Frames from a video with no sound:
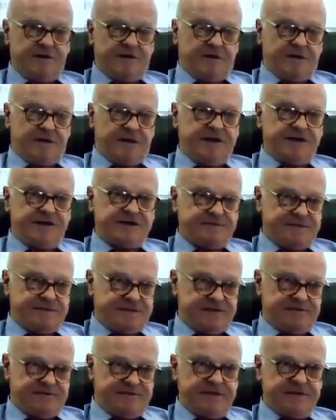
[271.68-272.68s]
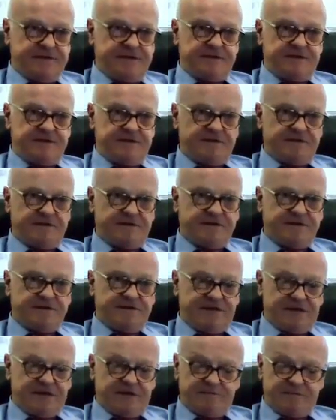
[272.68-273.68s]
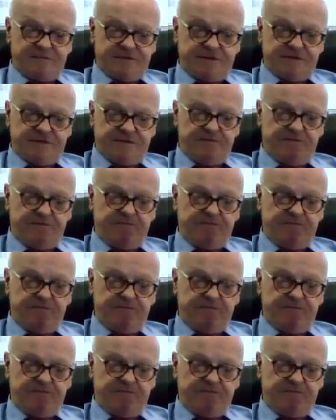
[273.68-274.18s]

uh, in a specific uh, development.